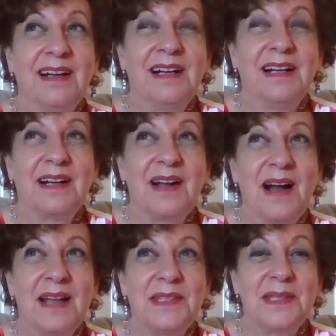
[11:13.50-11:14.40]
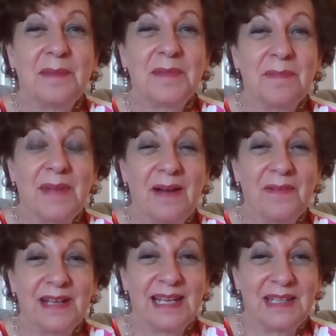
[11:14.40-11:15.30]
concept about
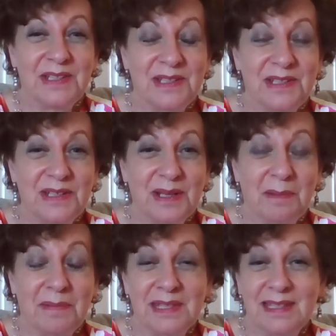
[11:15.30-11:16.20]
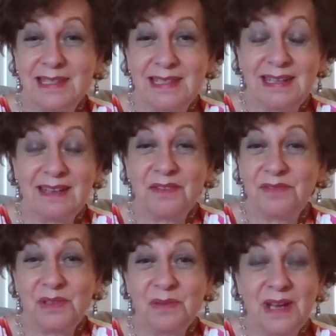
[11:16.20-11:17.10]
relationships, and see if
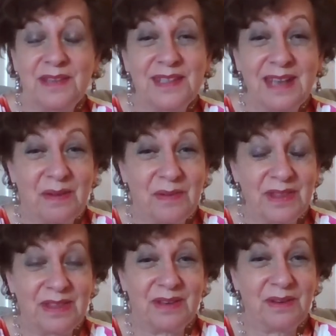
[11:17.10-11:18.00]
you resonate with it.